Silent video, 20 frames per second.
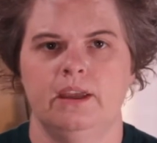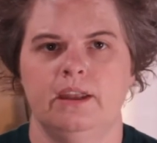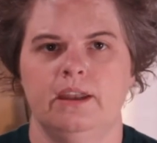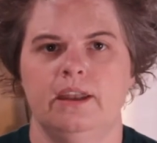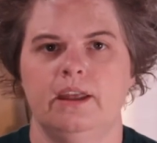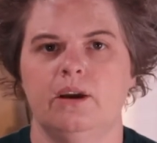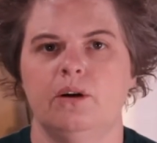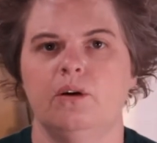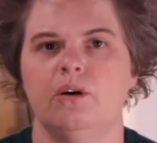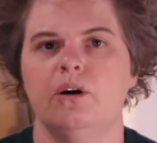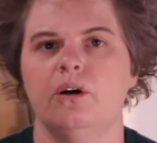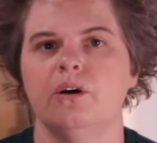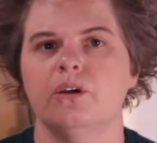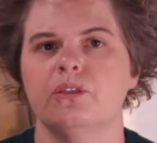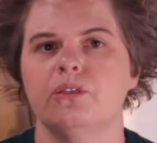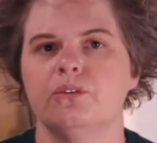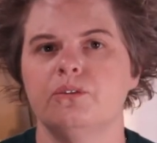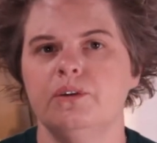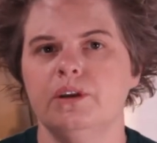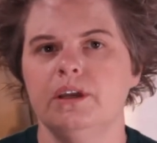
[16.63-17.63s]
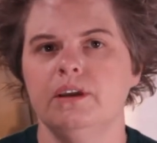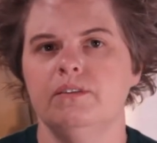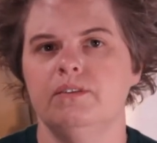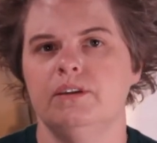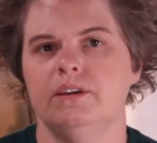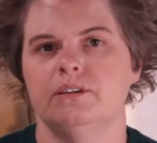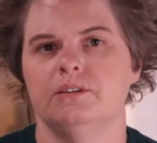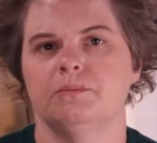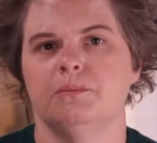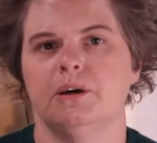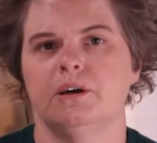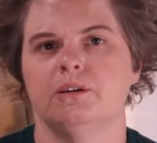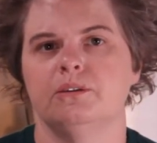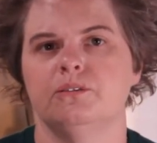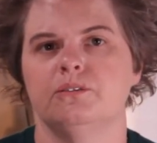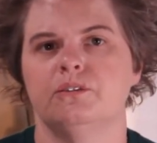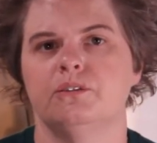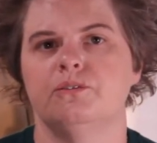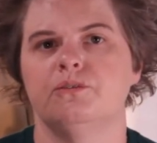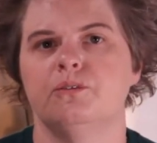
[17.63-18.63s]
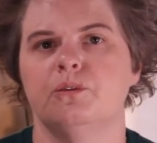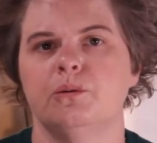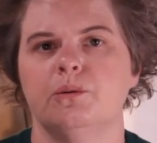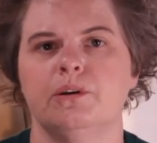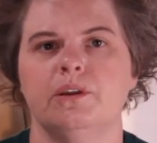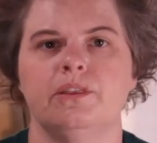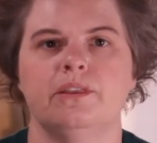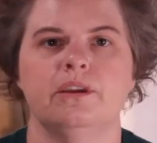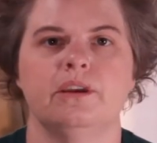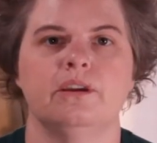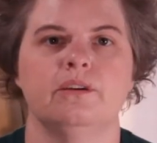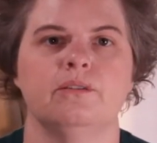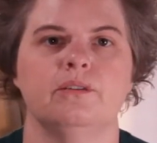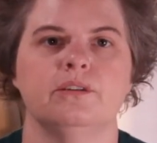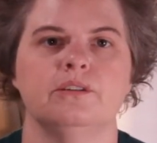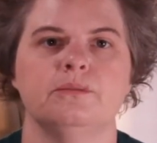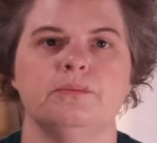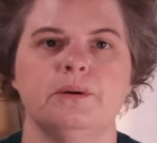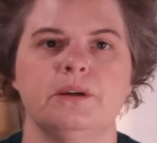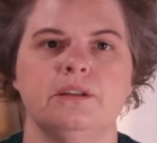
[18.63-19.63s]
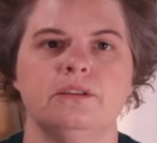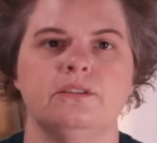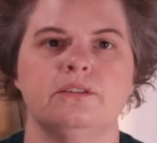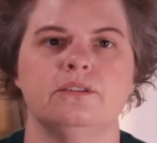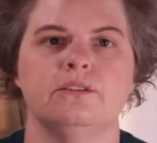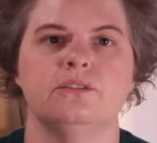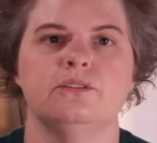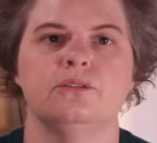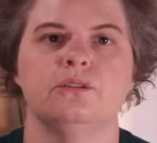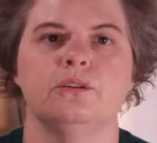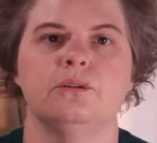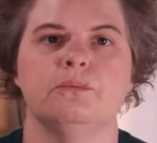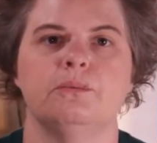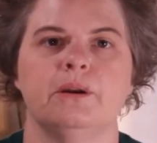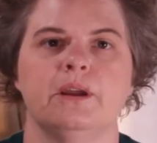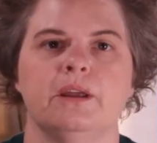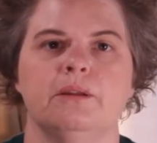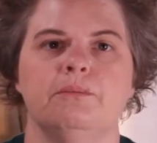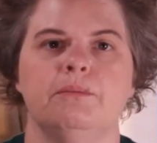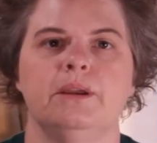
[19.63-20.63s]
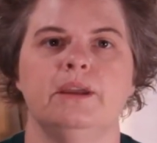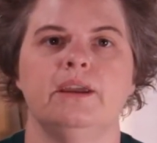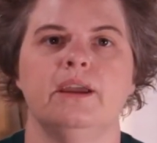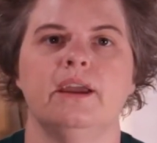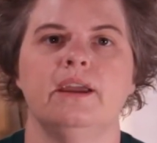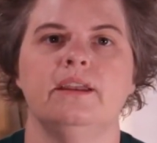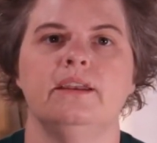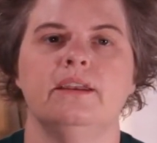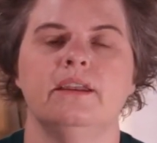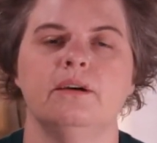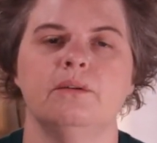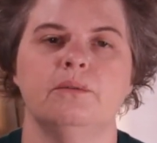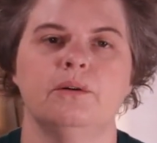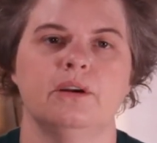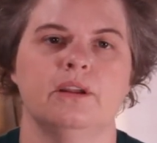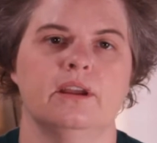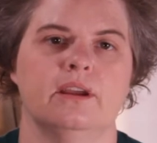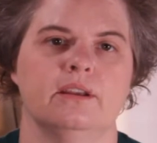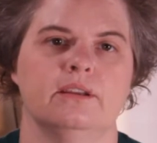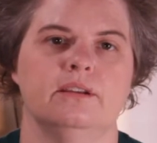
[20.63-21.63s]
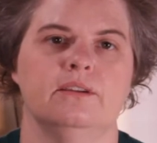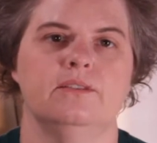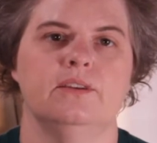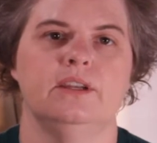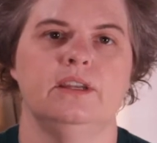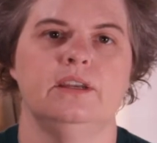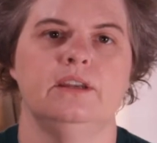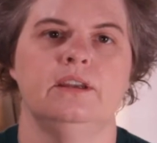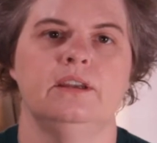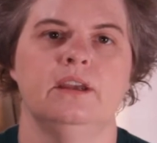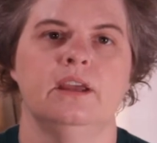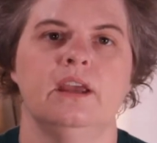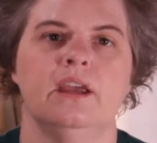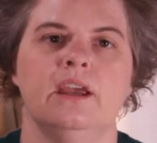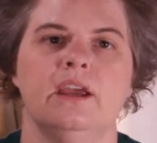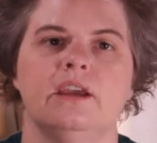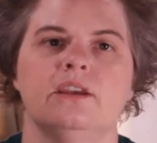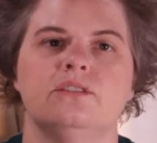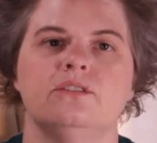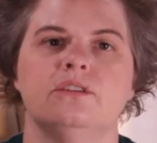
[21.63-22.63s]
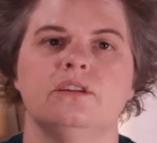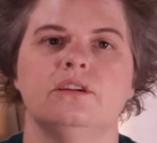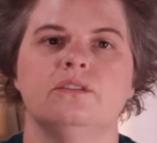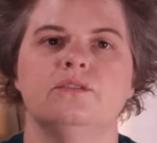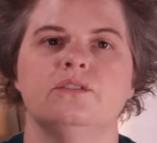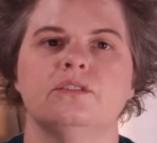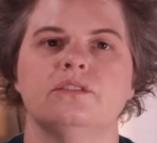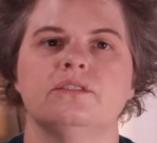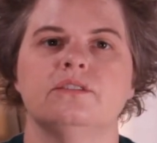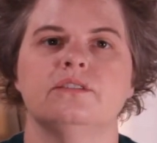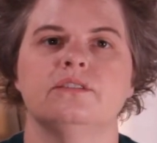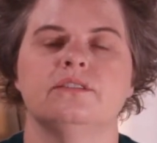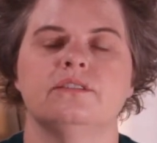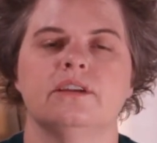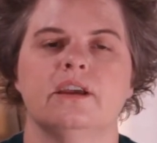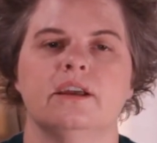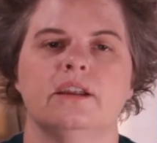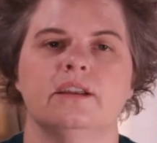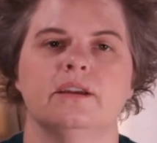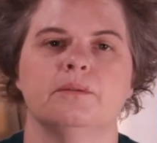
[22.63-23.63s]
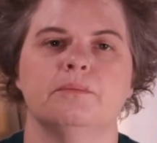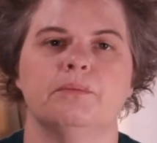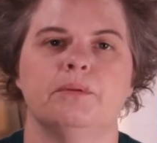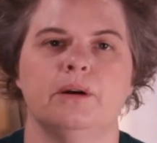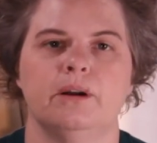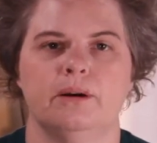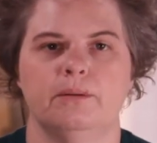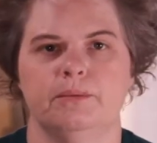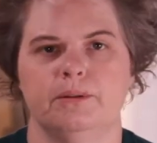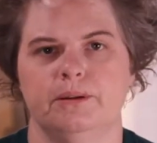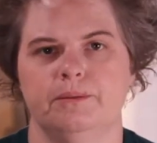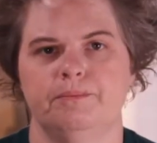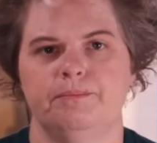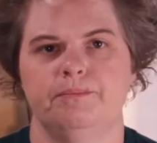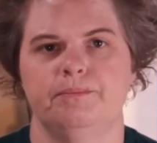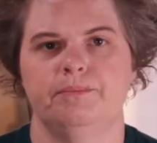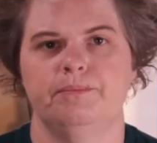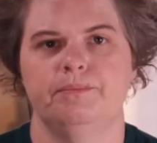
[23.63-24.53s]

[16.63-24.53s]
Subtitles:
Now, all three of these models are forward-thinking responses to the brand being a network activity instead of just a static problem.